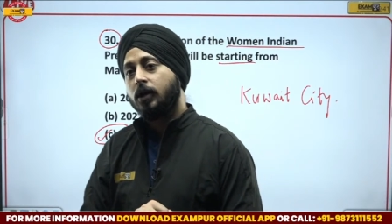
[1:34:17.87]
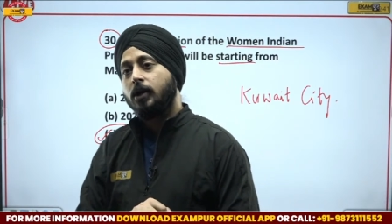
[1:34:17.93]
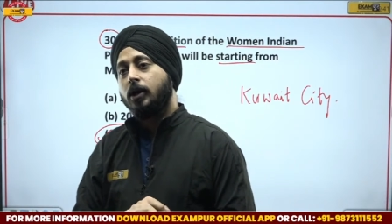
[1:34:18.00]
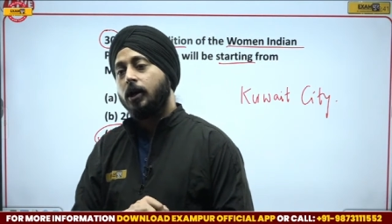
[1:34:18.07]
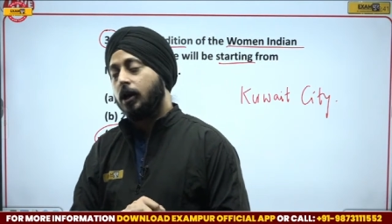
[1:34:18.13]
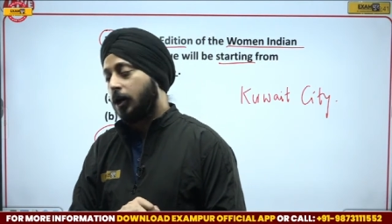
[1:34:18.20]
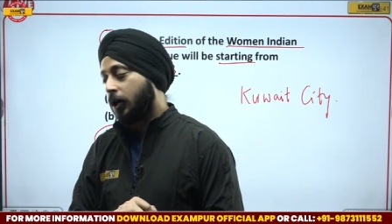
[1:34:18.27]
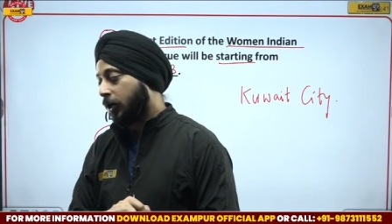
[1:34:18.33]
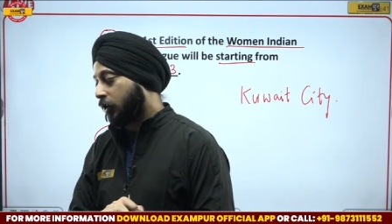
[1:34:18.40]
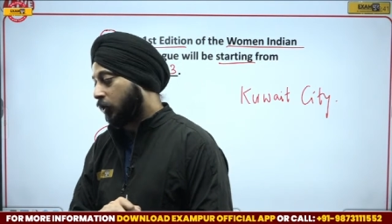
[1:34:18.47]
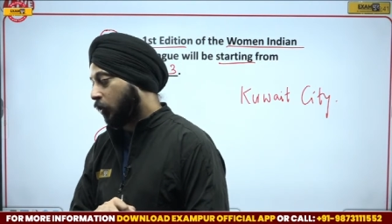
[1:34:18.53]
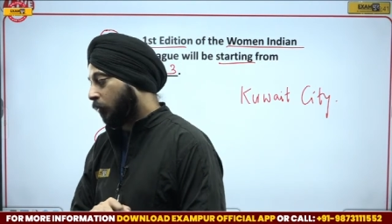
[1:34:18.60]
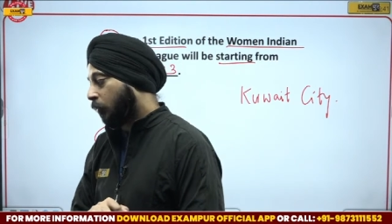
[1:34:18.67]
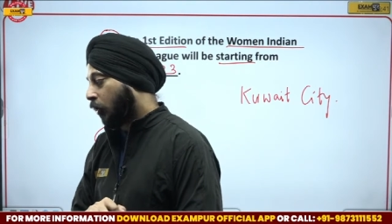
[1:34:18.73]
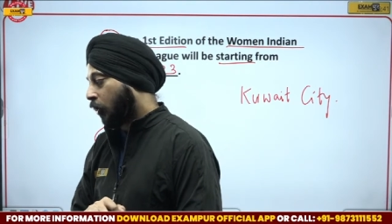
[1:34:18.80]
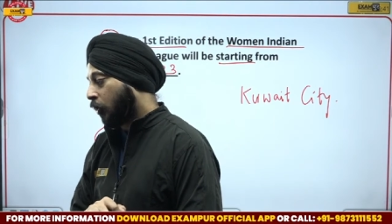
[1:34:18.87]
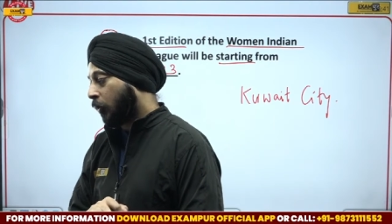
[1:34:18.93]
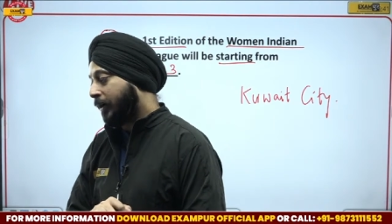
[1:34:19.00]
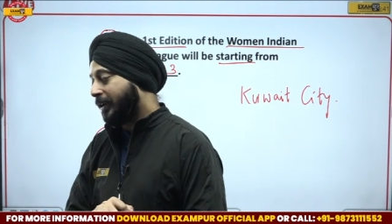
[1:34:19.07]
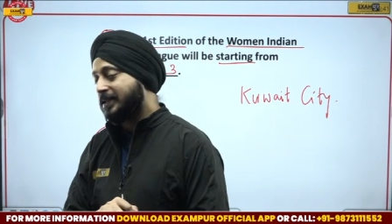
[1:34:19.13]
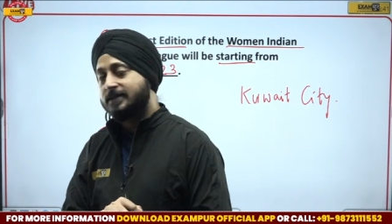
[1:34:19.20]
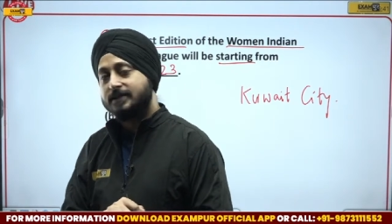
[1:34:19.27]
Uh, tomorrow
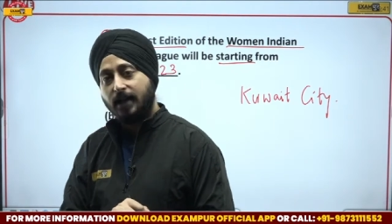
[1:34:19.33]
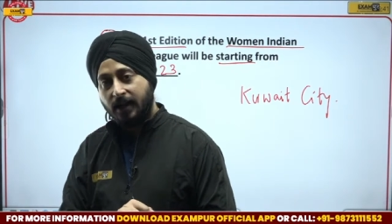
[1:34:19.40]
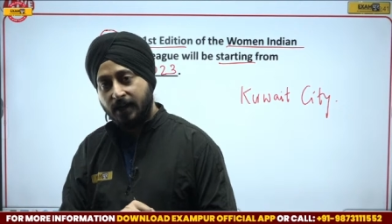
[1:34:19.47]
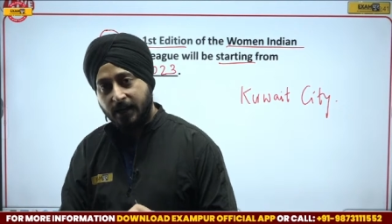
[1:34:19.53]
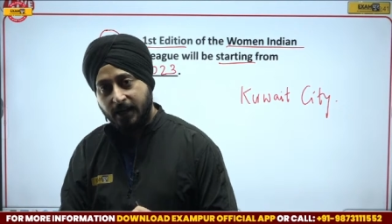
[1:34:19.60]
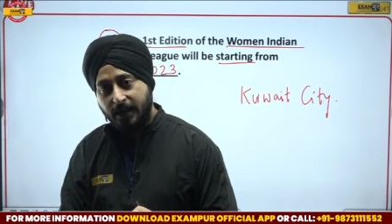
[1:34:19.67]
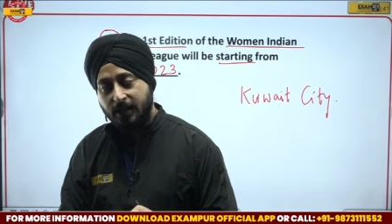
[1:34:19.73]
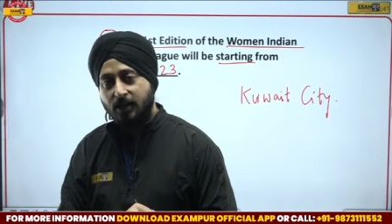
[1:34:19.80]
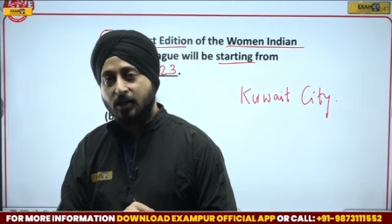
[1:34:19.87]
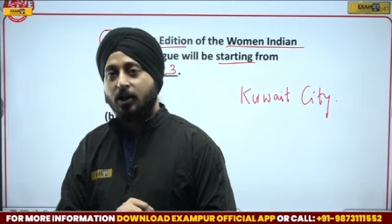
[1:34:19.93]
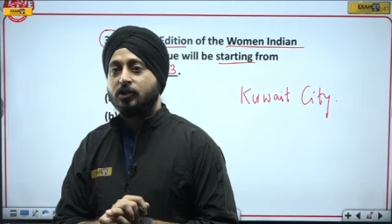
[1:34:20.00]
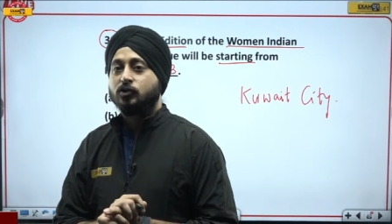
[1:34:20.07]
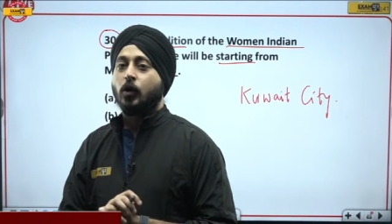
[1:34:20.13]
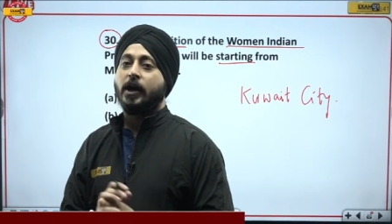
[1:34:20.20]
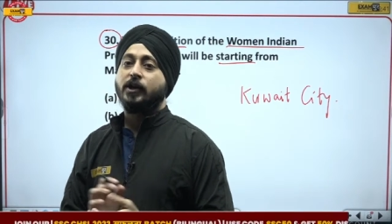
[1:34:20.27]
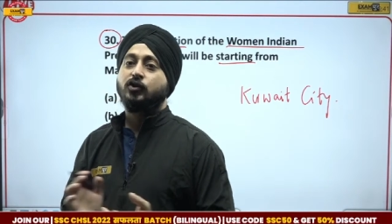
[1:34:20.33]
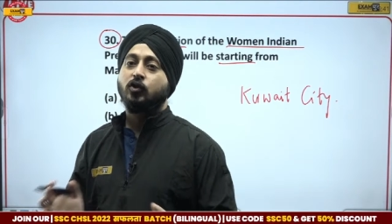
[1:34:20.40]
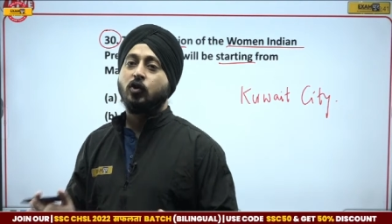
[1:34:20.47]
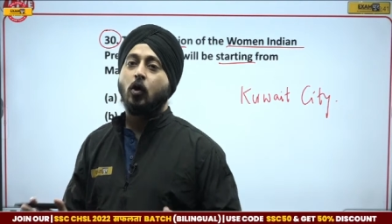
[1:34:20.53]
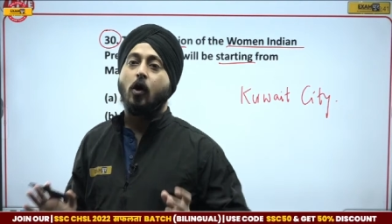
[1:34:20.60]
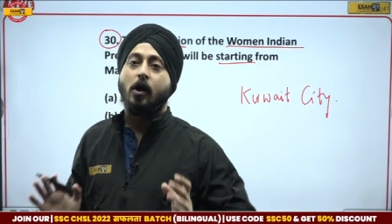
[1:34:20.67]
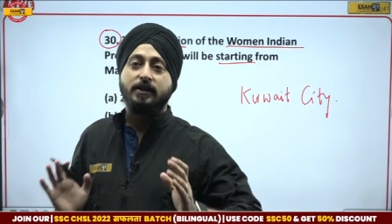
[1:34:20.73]
is Sunday. So as you
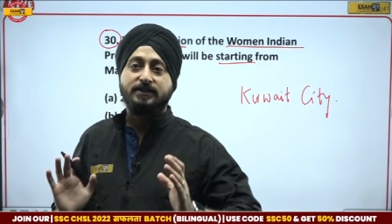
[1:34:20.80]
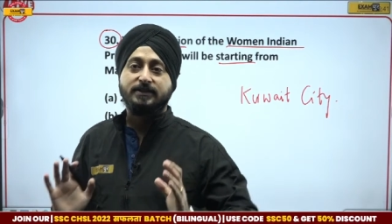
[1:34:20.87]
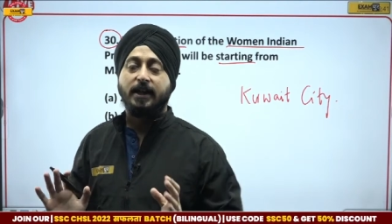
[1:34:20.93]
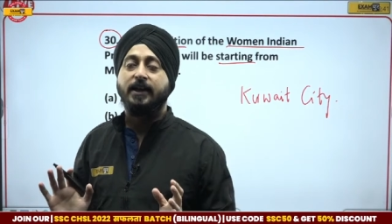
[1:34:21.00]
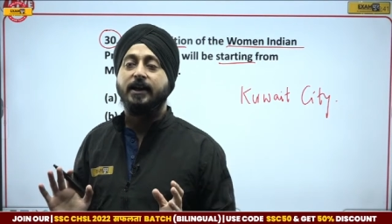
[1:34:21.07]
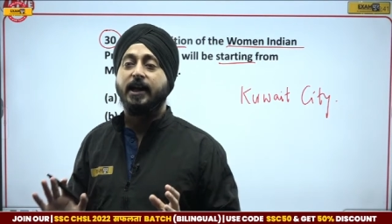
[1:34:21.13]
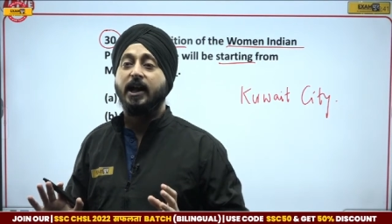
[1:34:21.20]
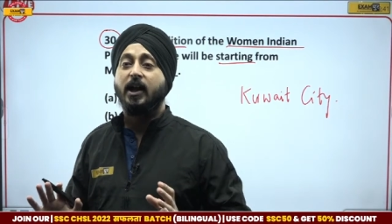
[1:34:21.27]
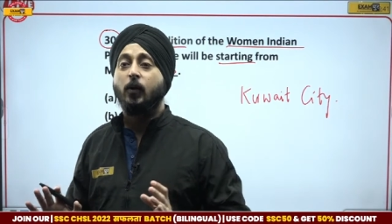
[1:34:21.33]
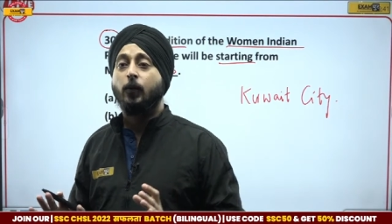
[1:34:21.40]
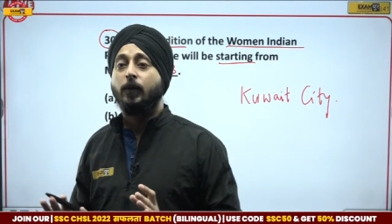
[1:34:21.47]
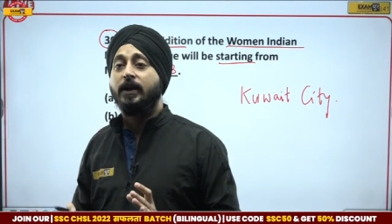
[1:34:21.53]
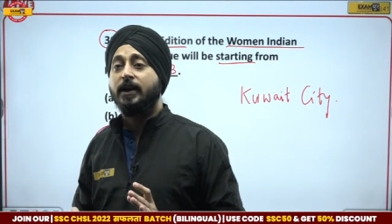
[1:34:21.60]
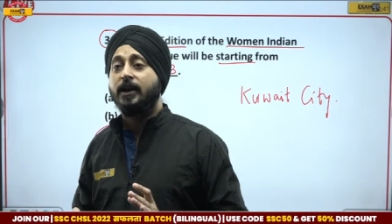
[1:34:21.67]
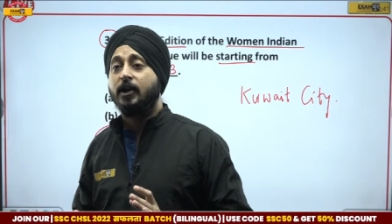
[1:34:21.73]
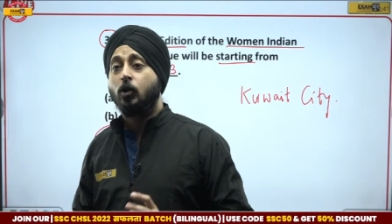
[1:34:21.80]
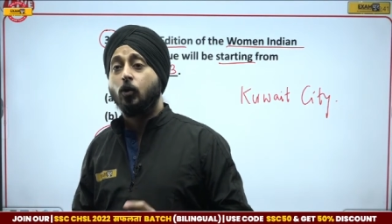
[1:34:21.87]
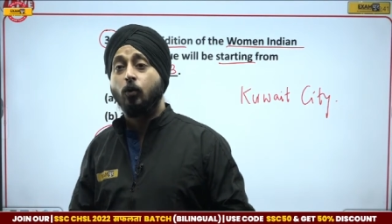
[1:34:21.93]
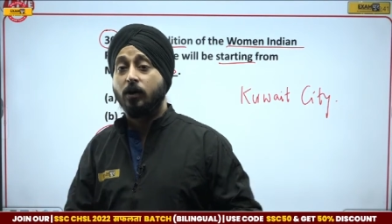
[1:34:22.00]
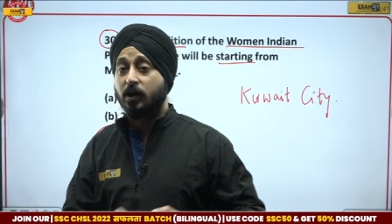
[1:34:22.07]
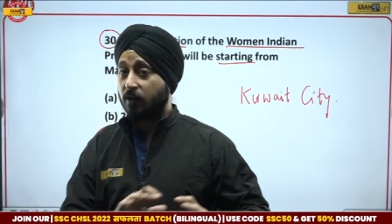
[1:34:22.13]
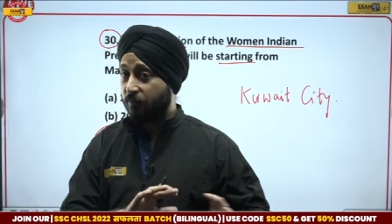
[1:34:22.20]
know, on Sunday, we
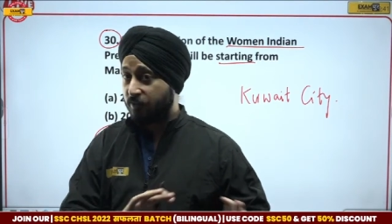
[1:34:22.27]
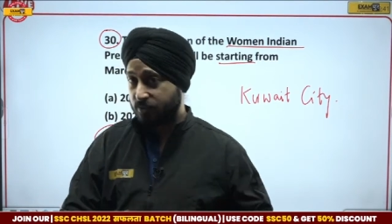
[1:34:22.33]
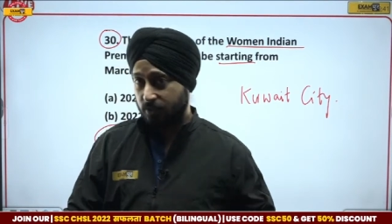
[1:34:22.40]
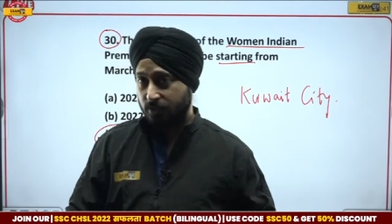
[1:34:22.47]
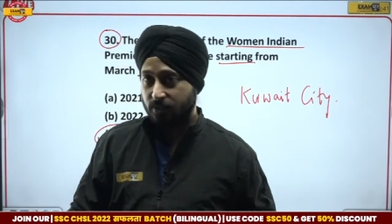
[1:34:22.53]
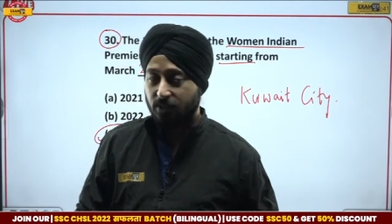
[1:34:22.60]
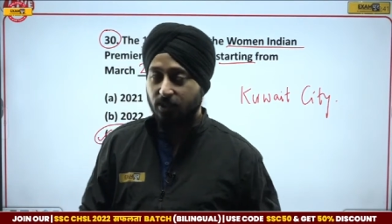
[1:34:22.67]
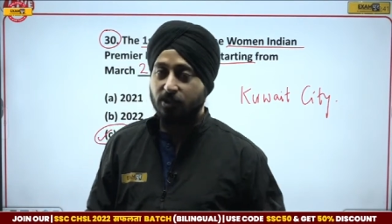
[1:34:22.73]
do revision.